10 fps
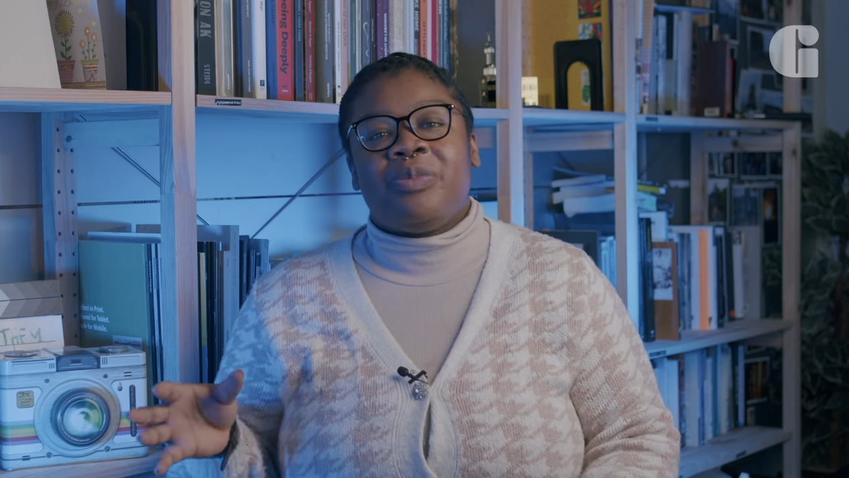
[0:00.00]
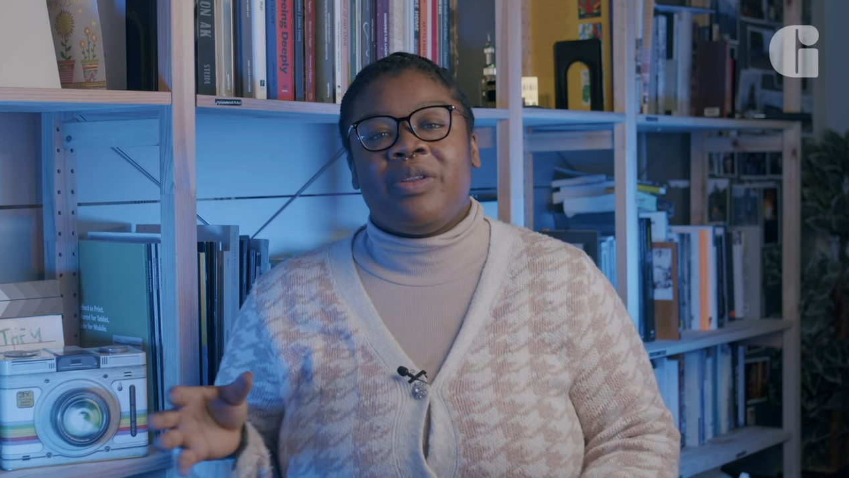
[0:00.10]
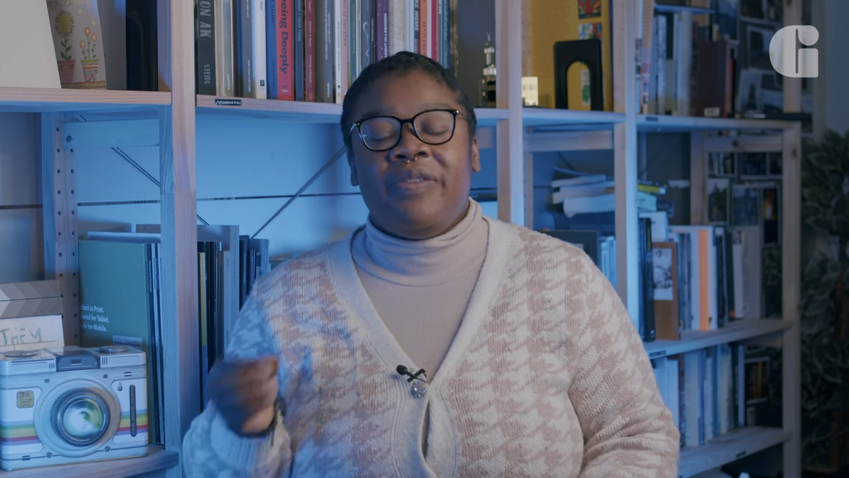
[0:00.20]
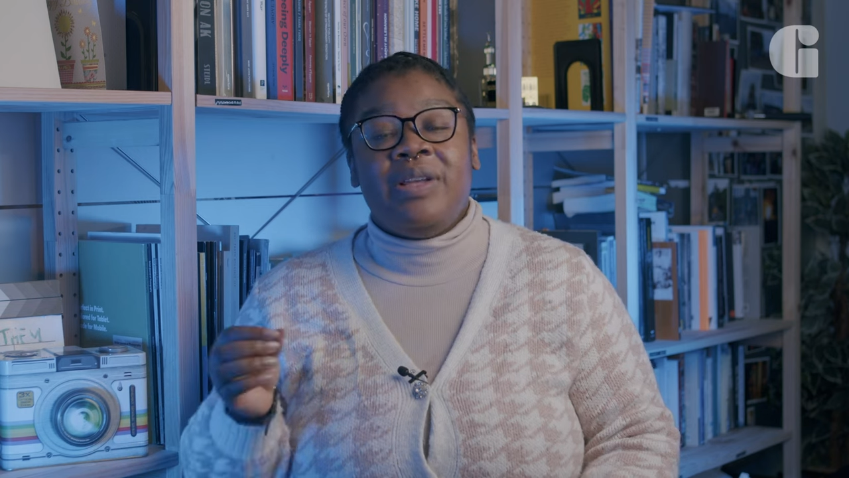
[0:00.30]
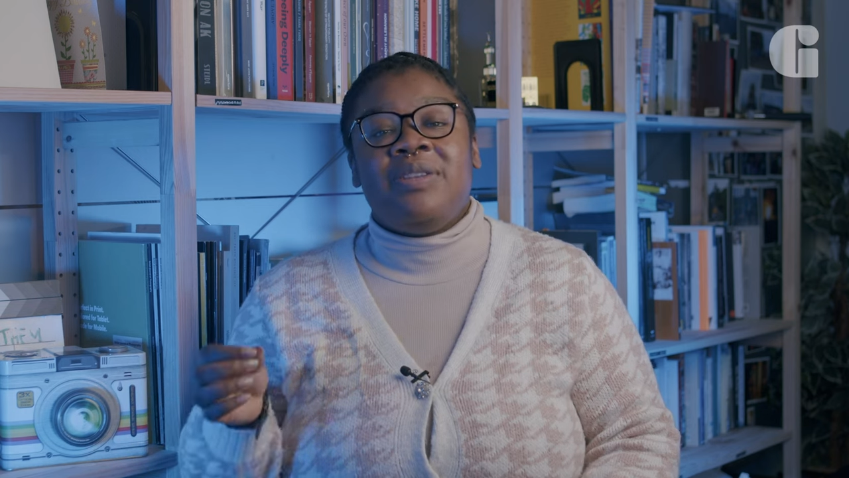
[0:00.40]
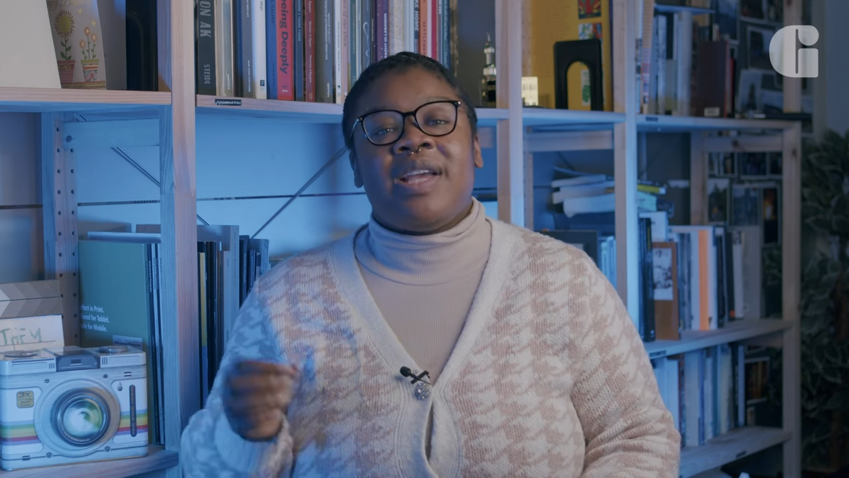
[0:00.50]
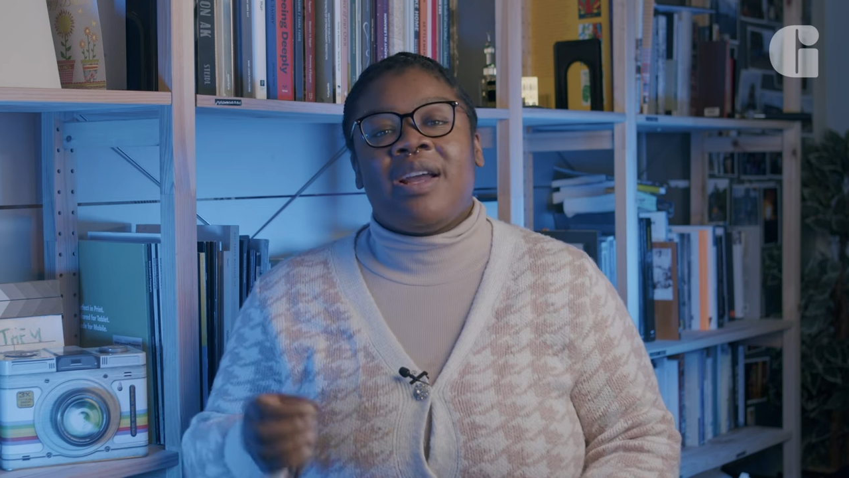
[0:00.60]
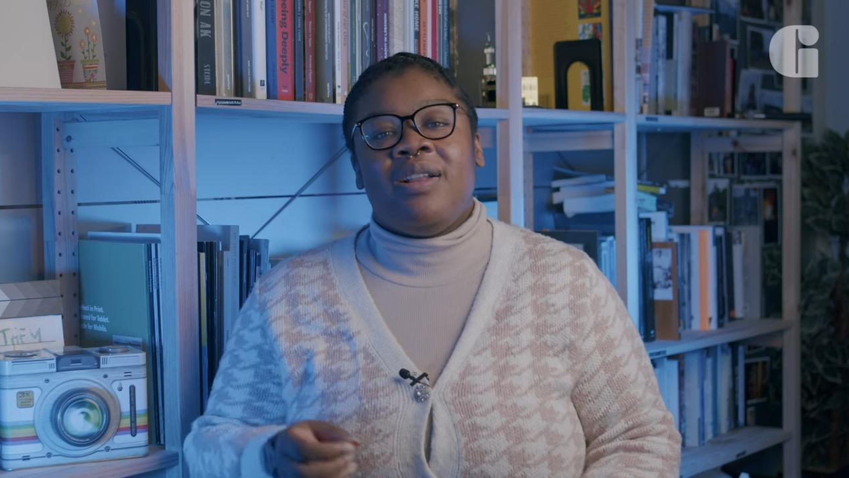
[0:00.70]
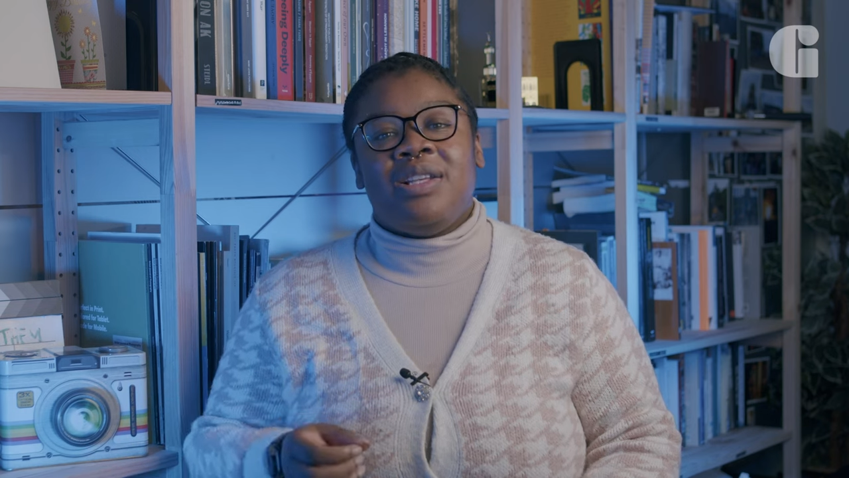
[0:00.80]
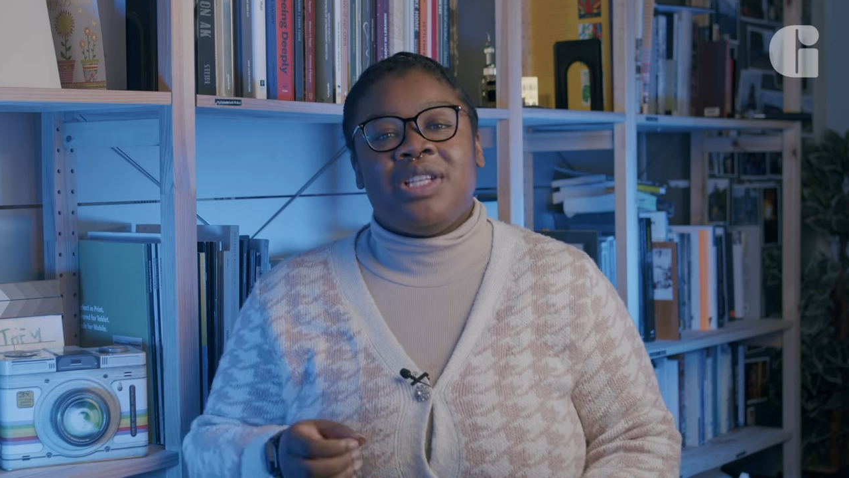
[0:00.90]
the field of
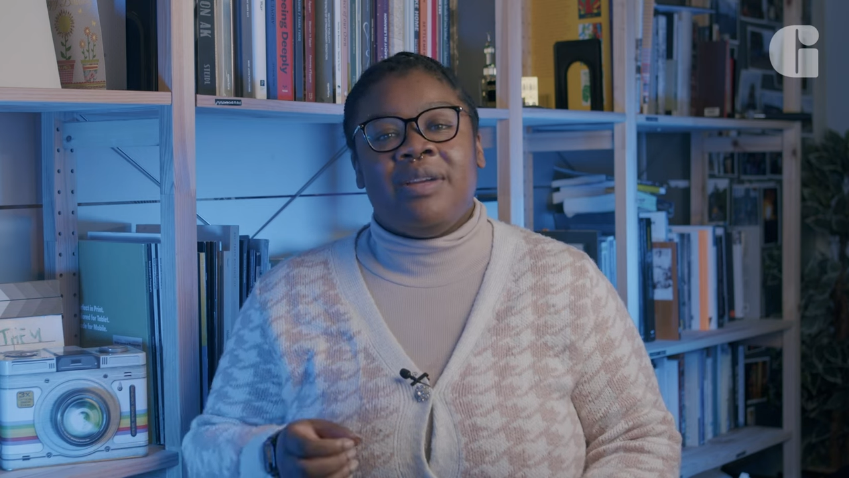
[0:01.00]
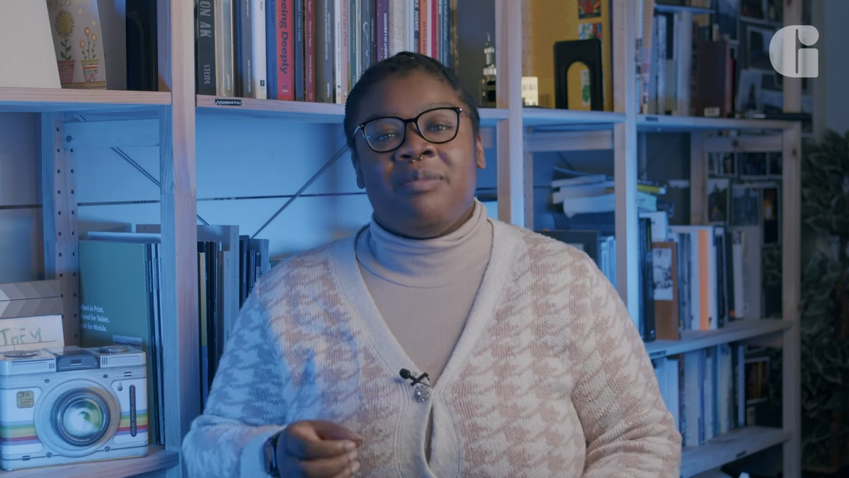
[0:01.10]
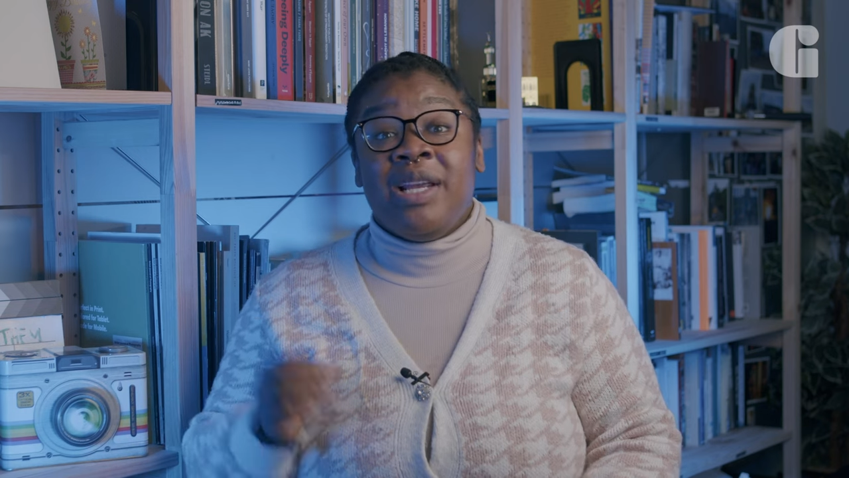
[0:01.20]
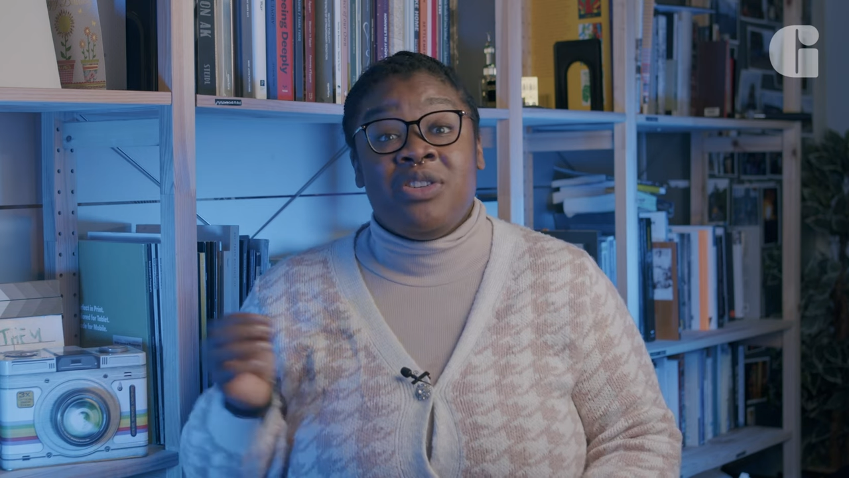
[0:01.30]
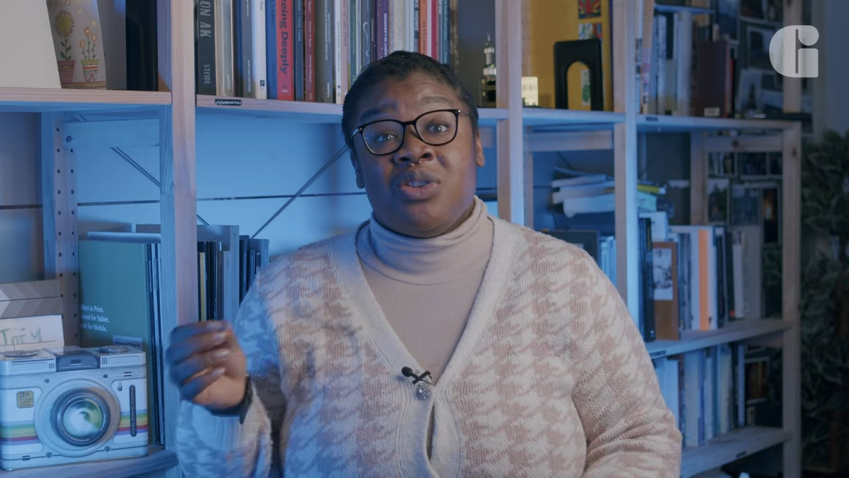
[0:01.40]
psychology, in